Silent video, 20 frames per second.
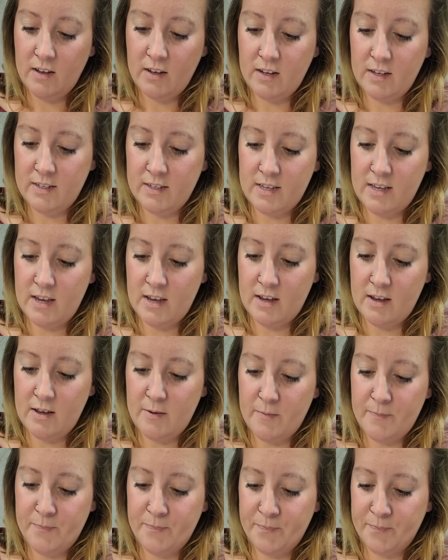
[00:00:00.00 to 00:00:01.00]
Because
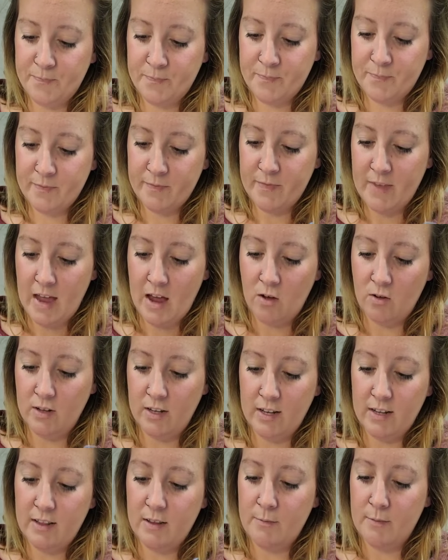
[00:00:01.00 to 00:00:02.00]
the
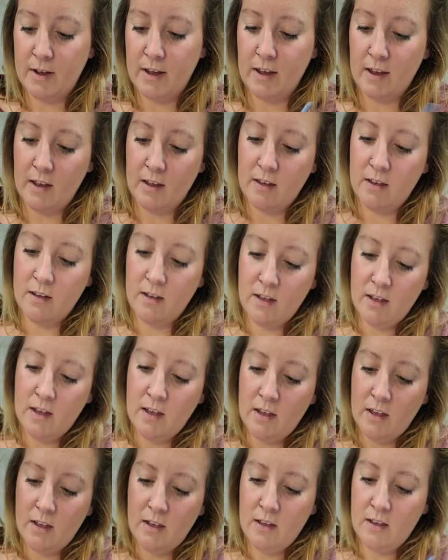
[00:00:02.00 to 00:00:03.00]
outlet that my
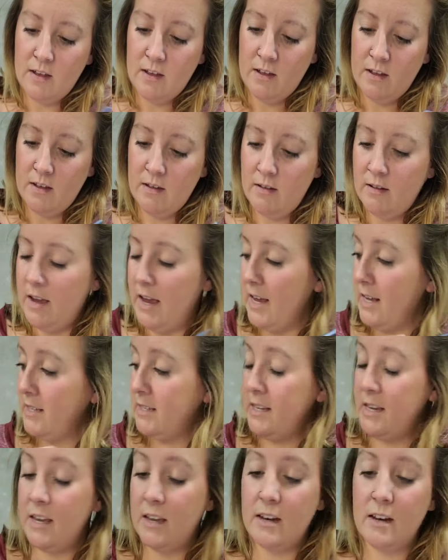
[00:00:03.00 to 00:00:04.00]

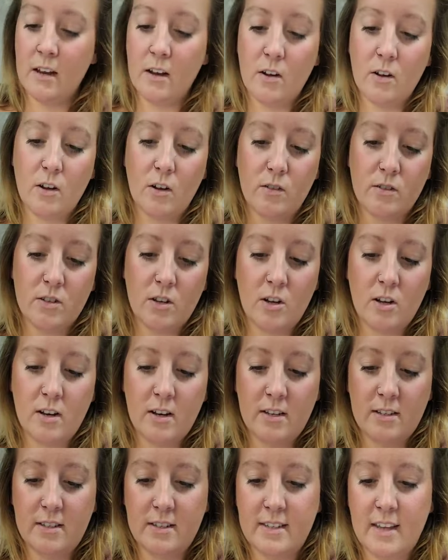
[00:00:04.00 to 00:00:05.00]
AC in here goes
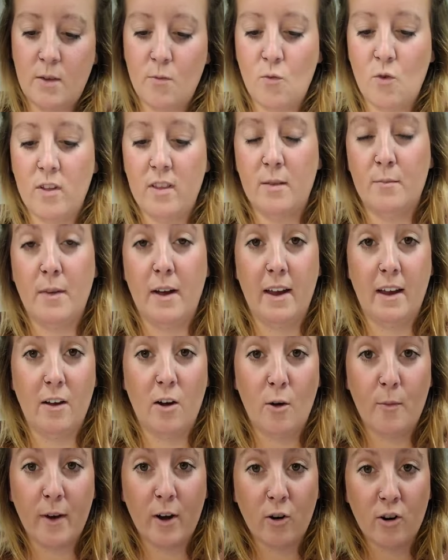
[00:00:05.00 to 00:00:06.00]
on is the same one that
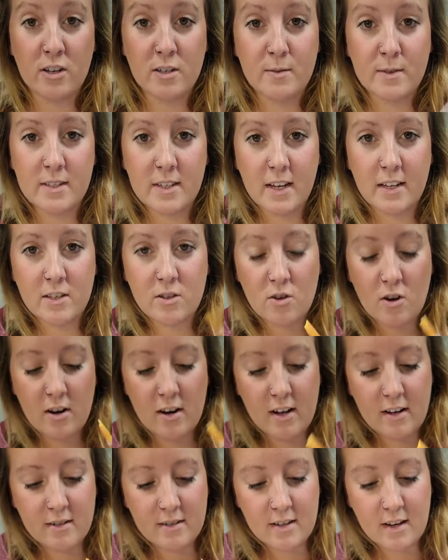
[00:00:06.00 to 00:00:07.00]
all my Christmas lights are
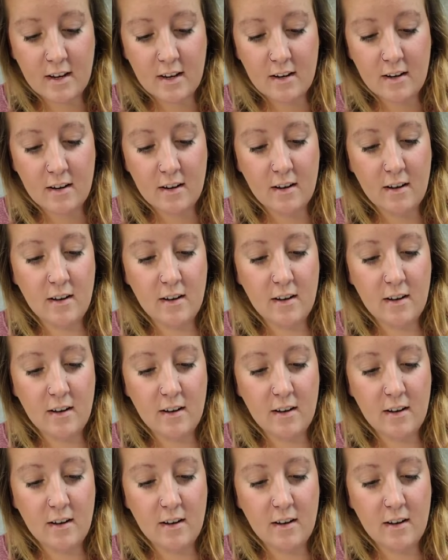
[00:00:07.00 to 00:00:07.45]
on outside.